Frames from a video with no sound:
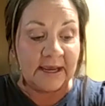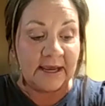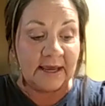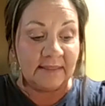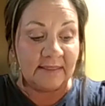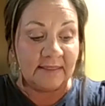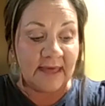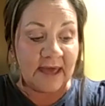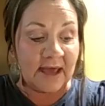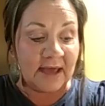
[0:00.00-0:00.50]

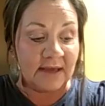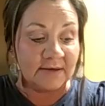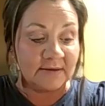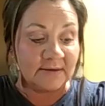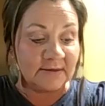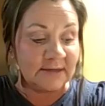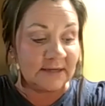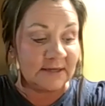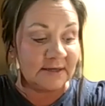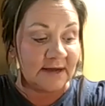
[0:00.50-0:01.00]
and that
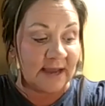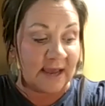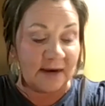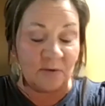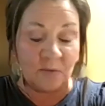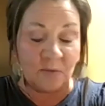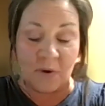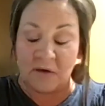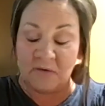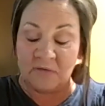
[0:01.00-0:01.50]
didn't
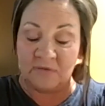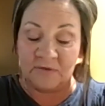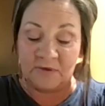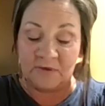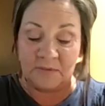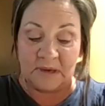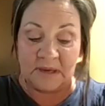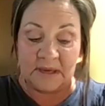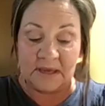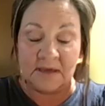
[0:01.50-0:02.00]
end well
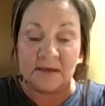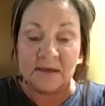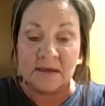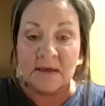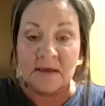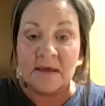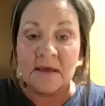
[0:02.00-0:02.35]
for me.